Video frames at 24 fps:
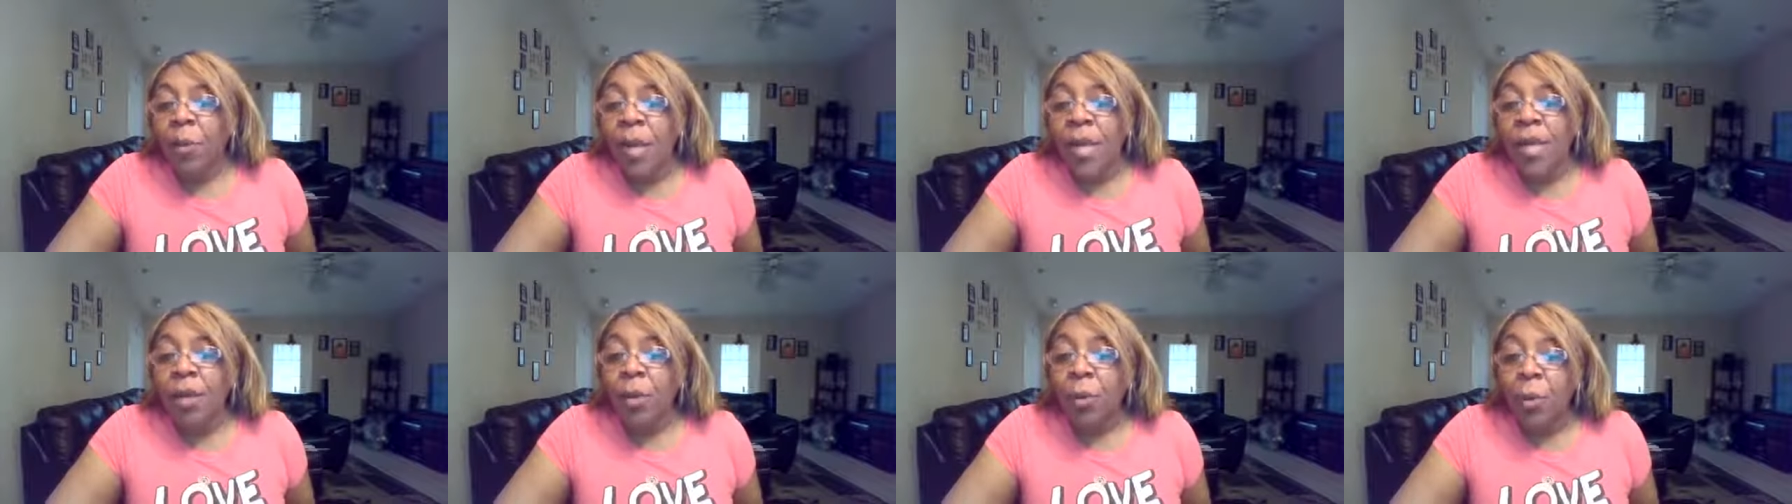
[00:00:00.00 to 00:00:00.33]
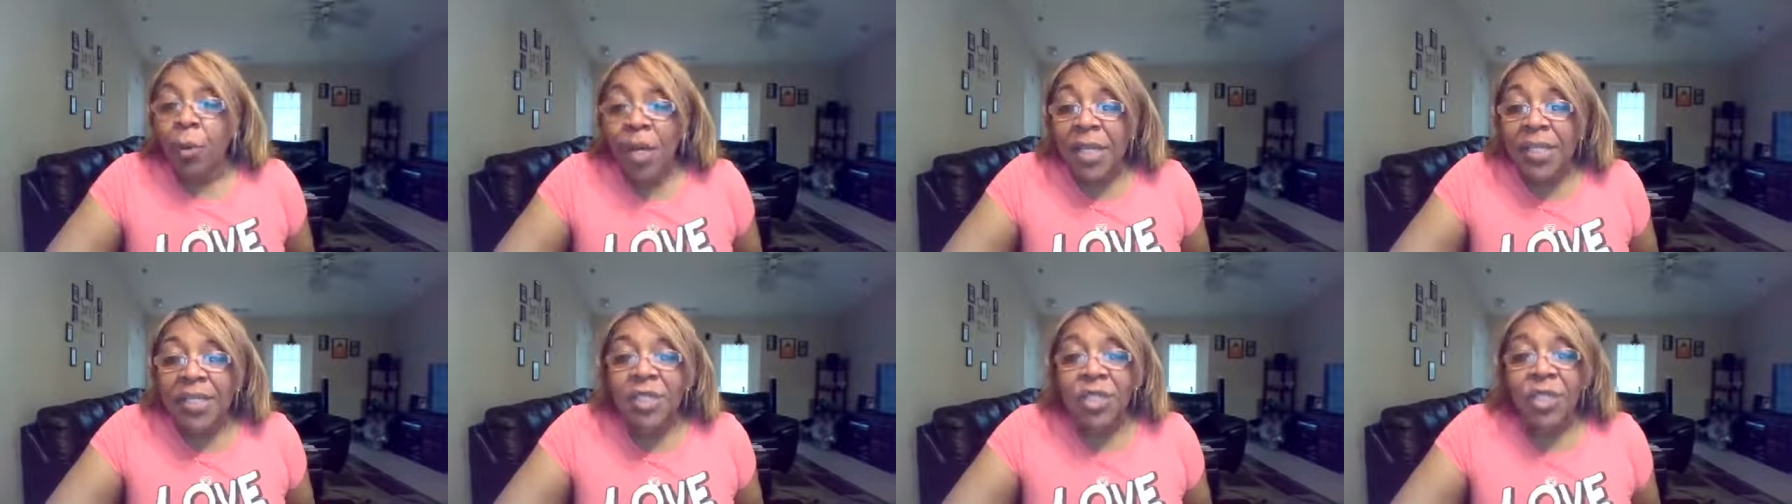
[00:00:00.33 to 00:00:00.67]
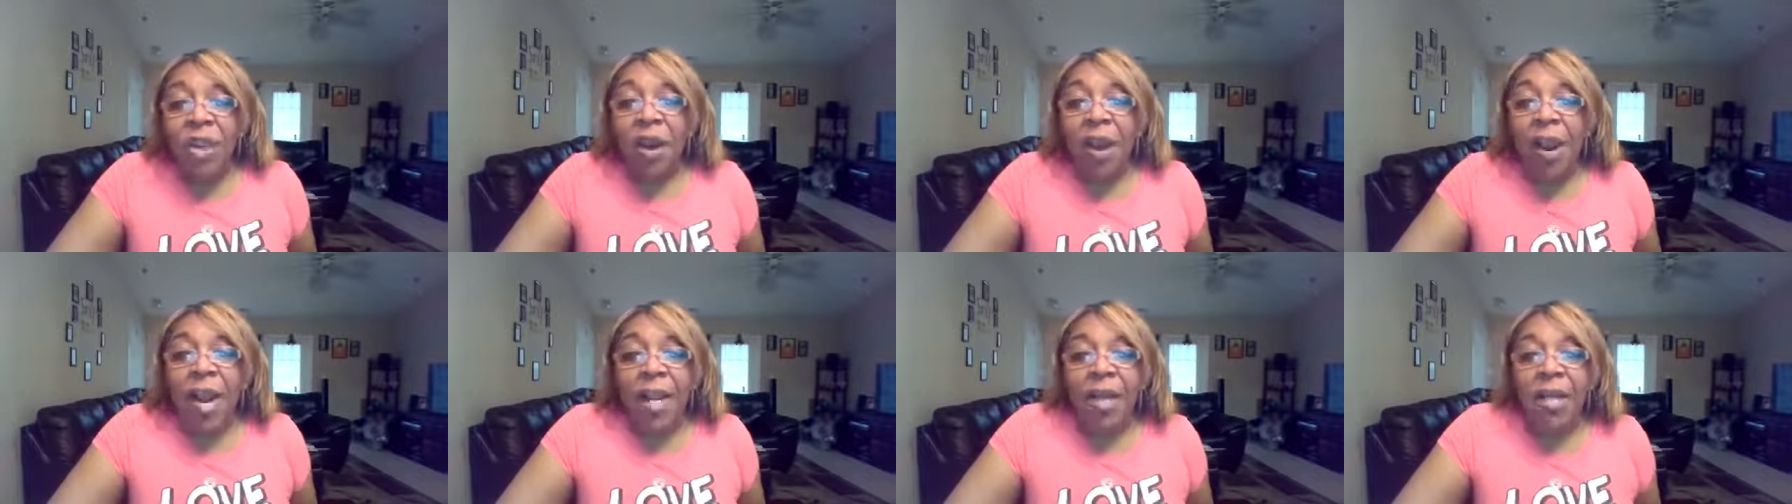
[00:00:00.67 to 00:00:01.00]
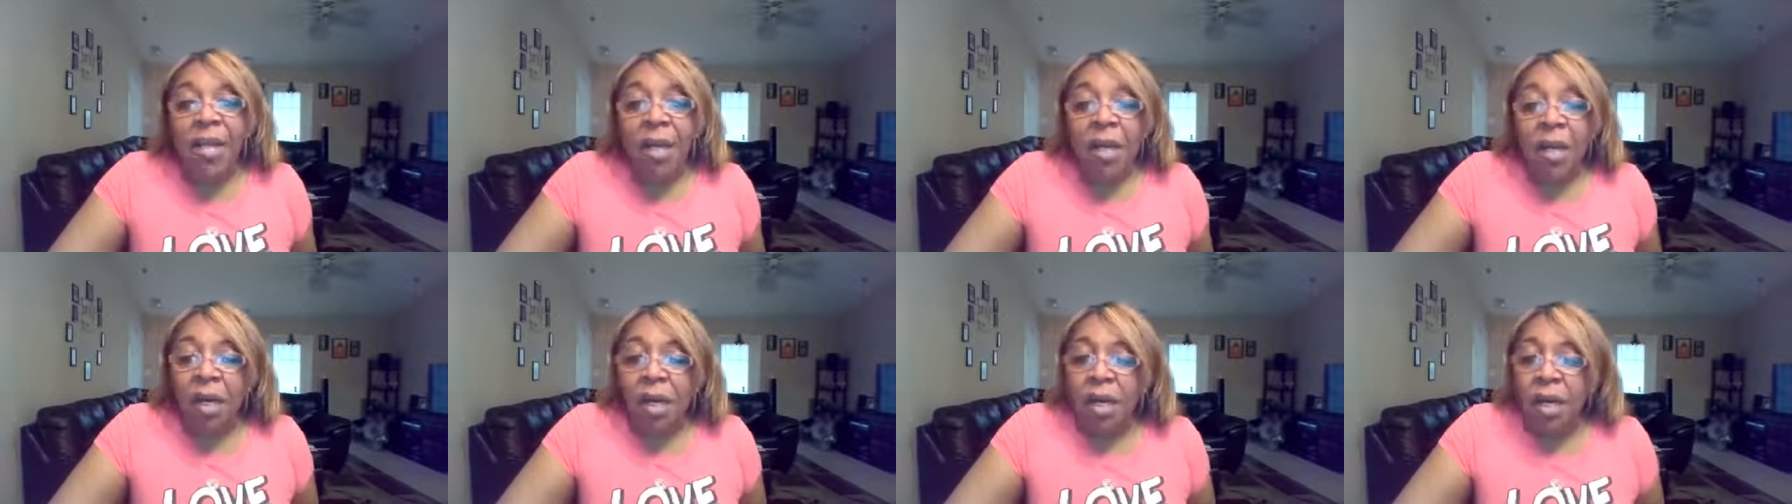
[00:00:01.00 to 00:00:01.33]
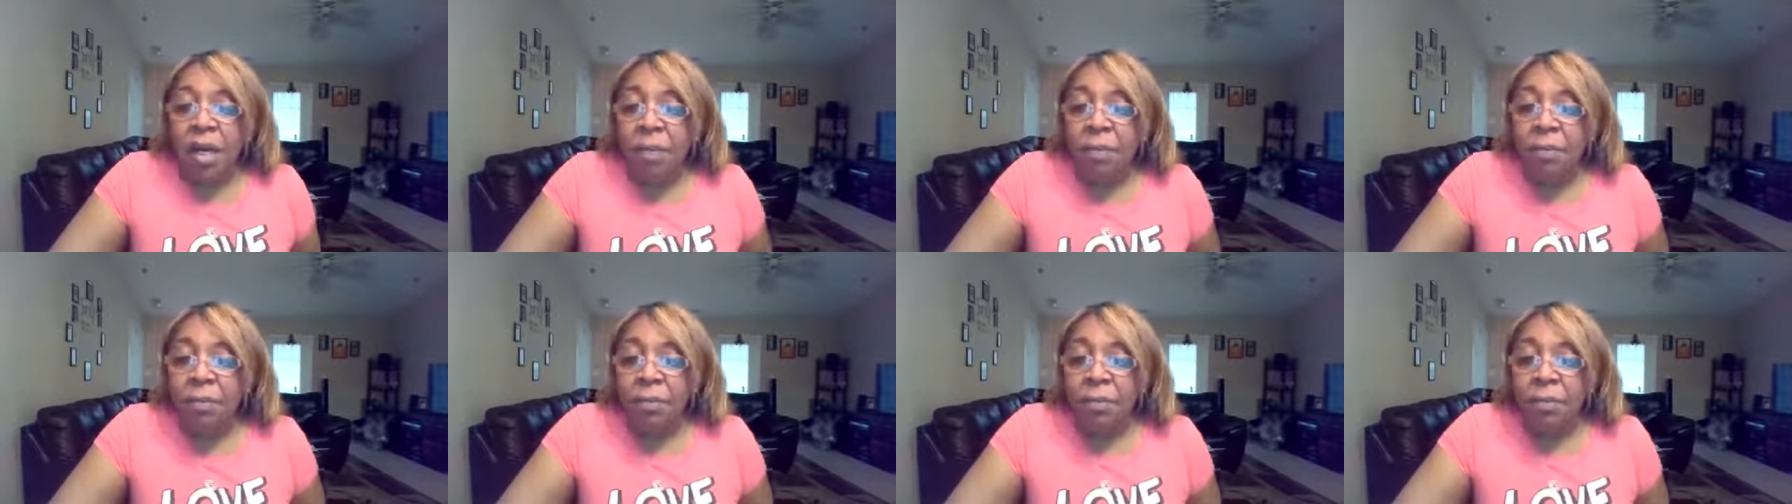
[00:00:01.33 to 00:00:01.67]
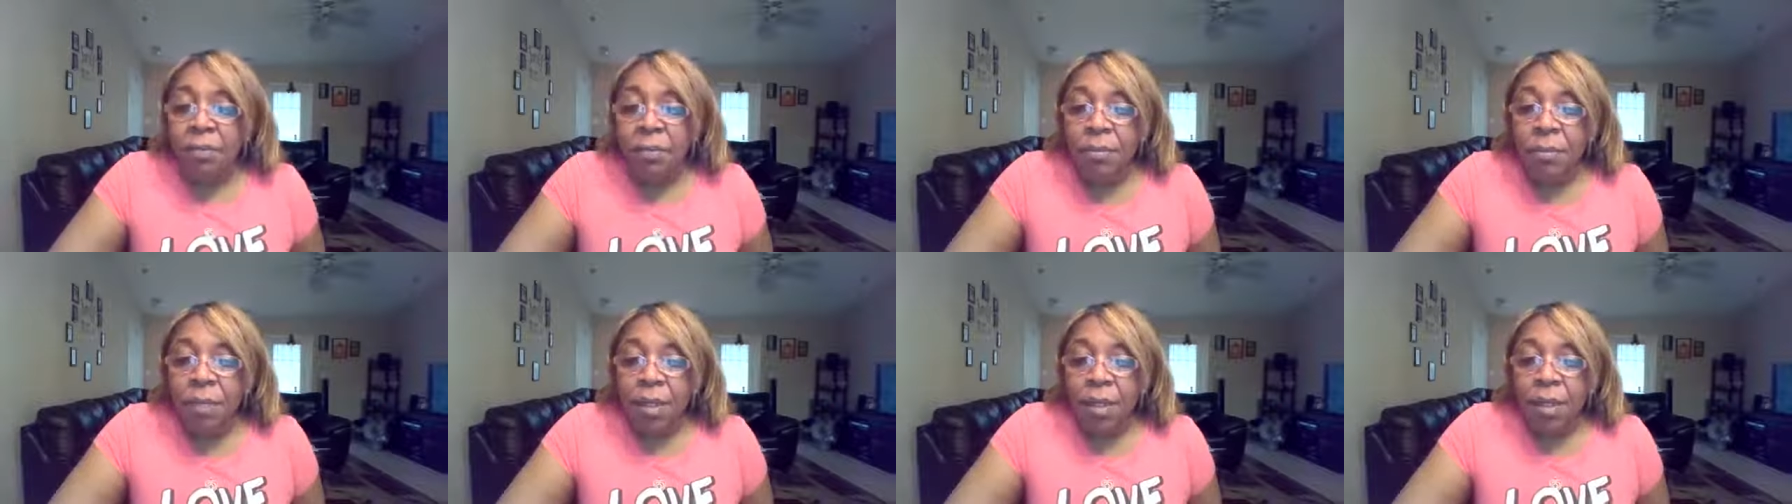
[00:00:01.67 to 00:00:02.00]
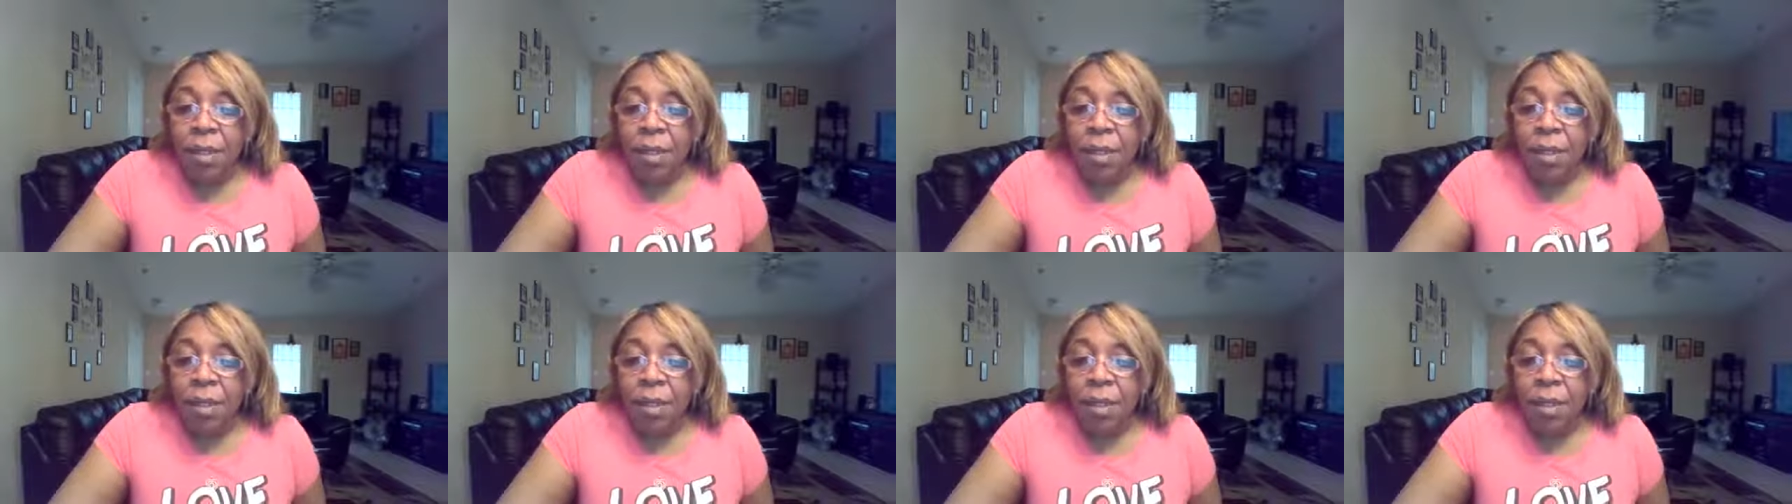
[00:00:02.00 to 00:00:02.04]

we we start um